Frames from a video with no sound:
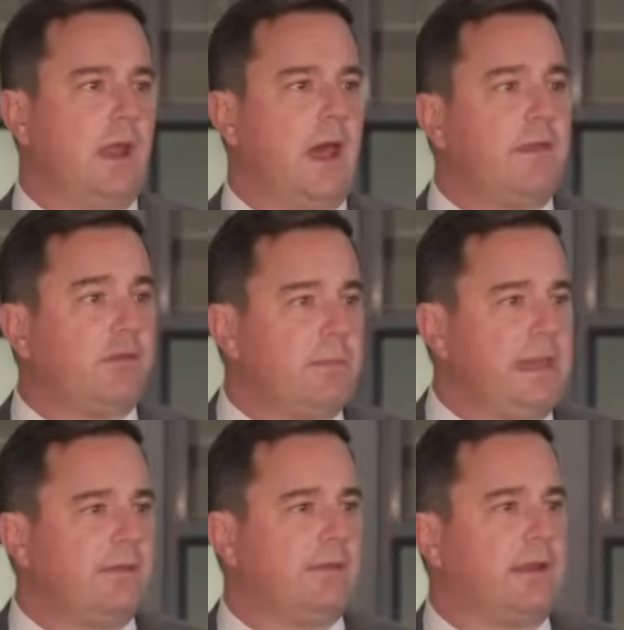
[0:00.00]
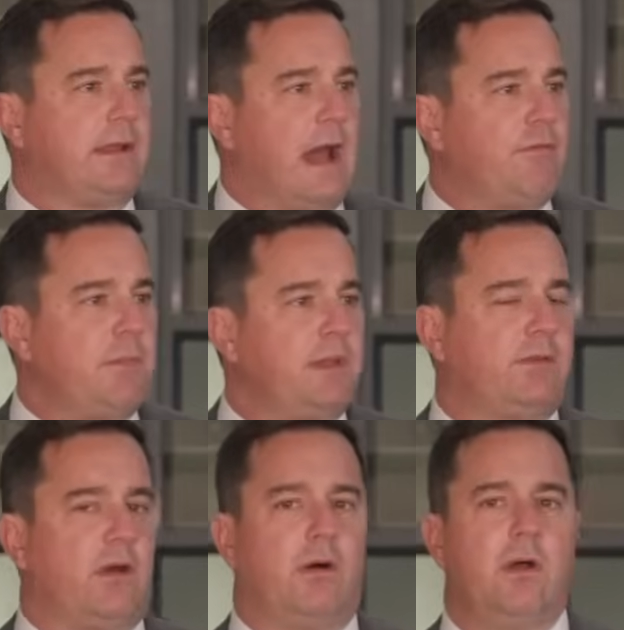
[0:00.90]
And this means that
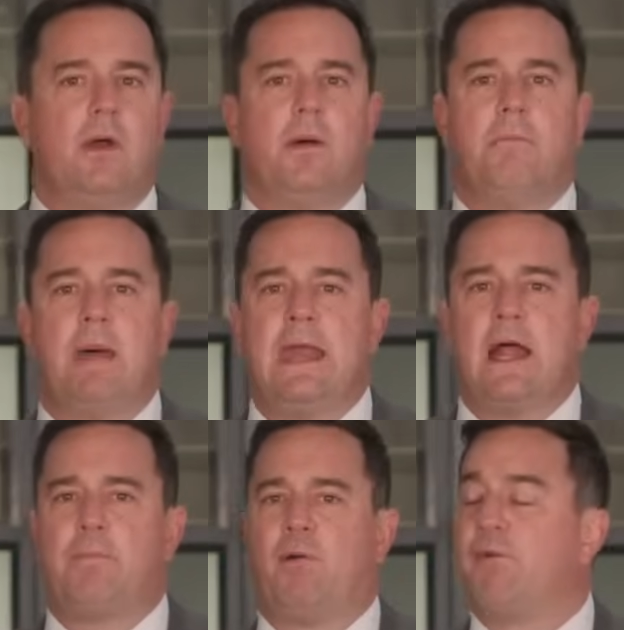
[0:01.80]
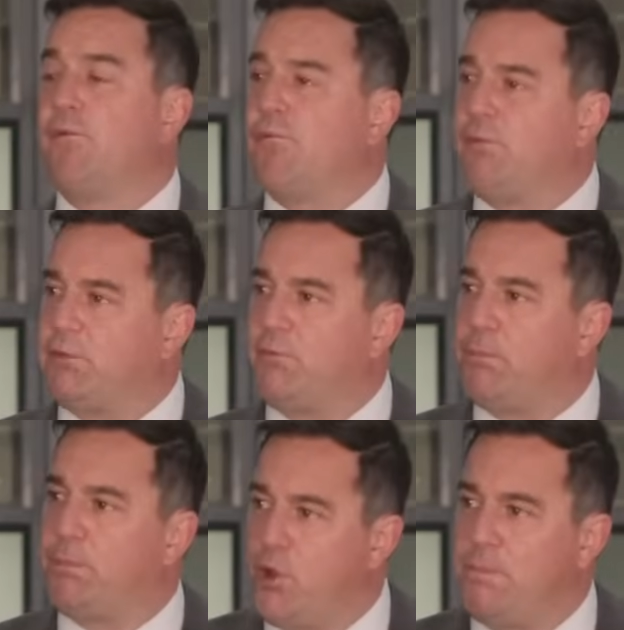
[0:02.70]
governments are made up of
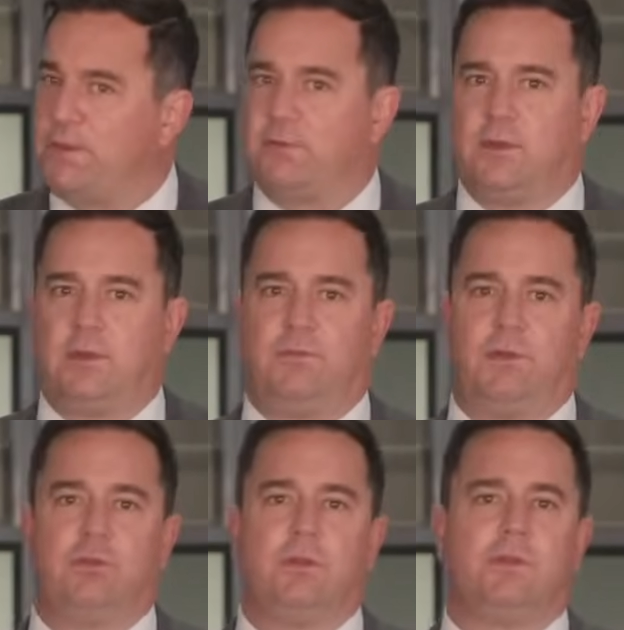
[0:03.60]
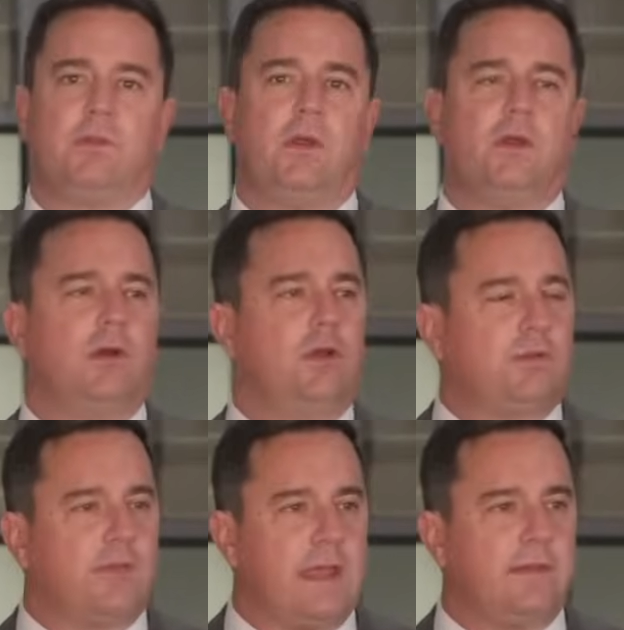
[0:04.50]
fit-for-purpose individuals who are
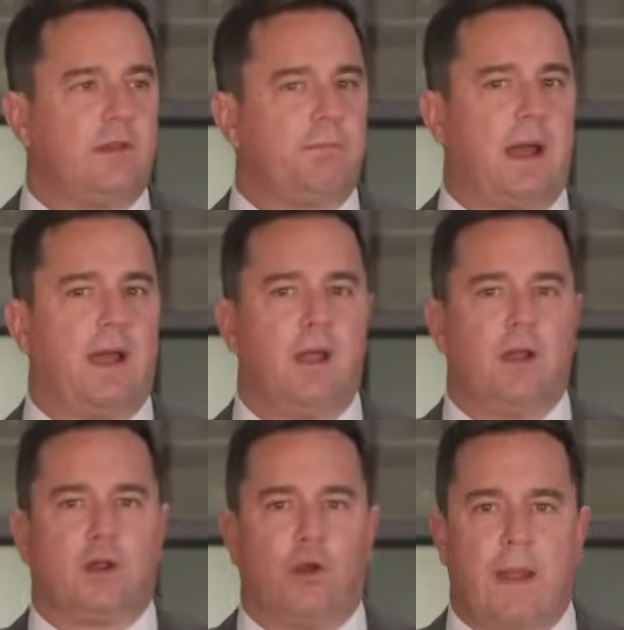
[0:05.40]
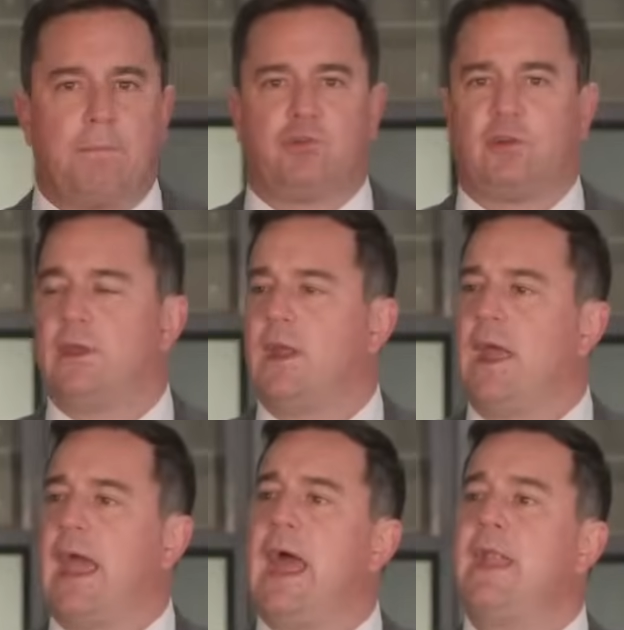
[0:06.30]
not tainted by corruption
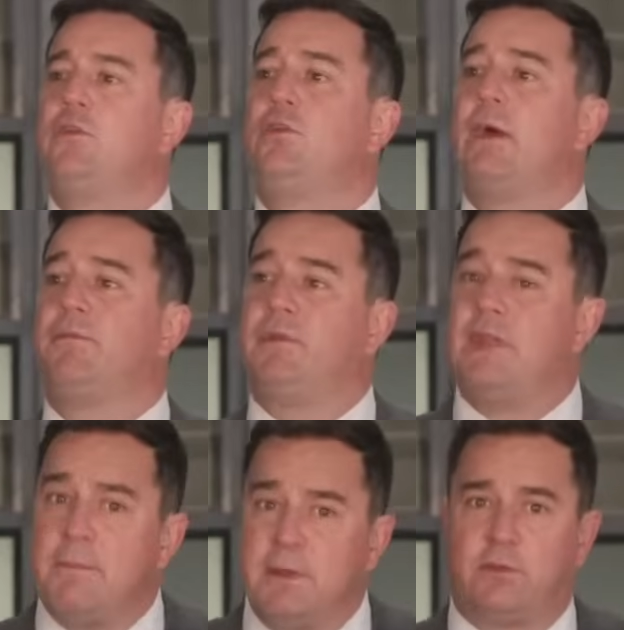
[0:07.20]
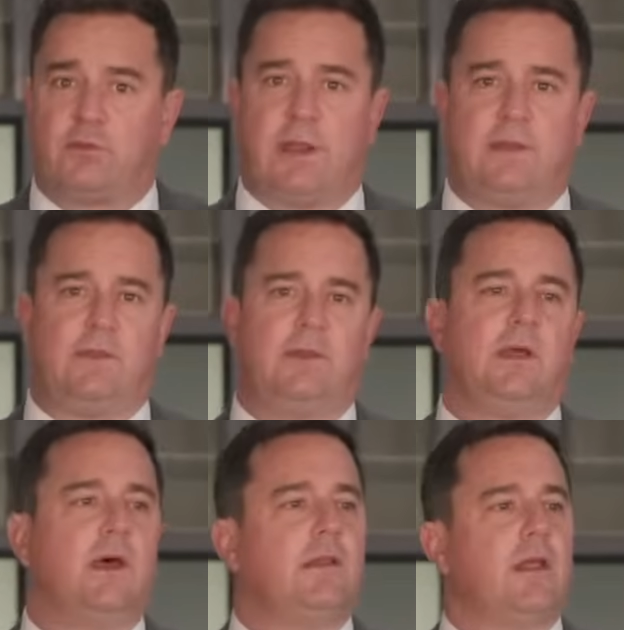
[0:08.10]
and who have demonstrated
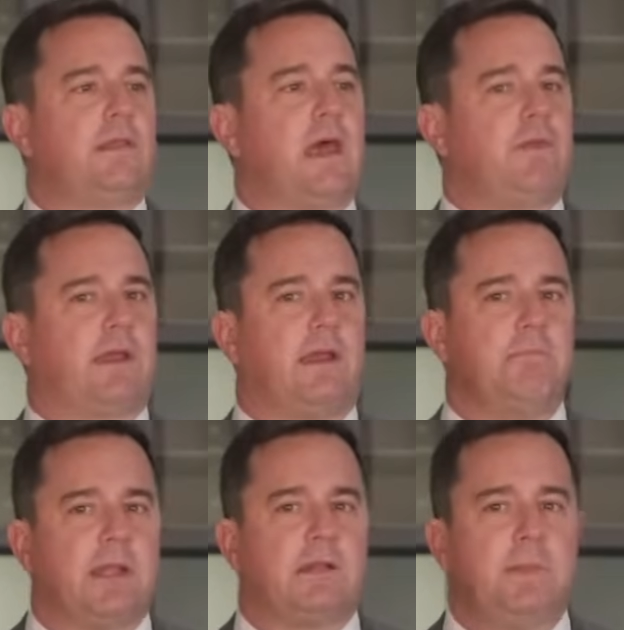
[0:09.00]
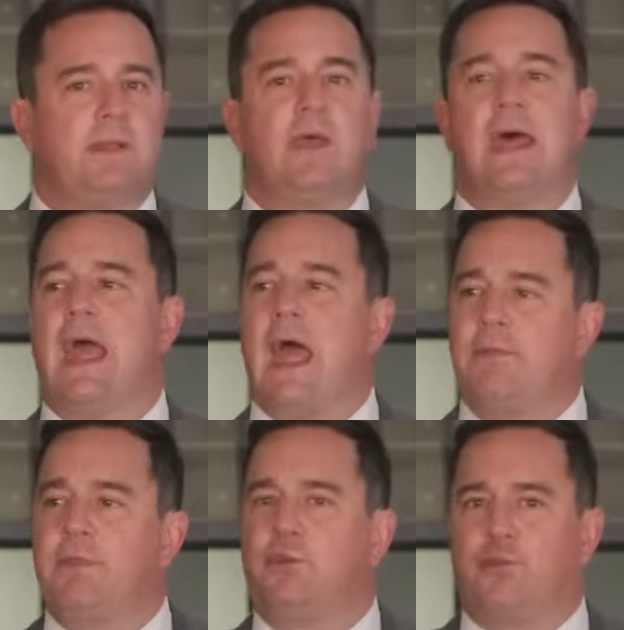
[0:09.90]
that they have the commitment
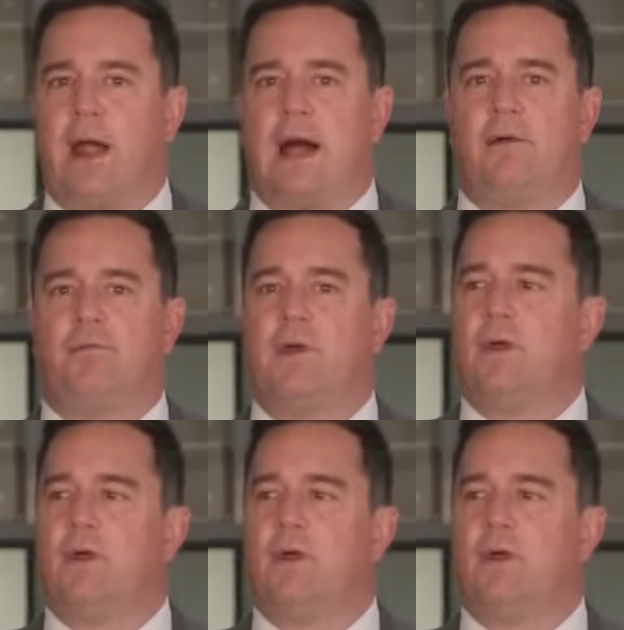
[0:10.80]
and the drive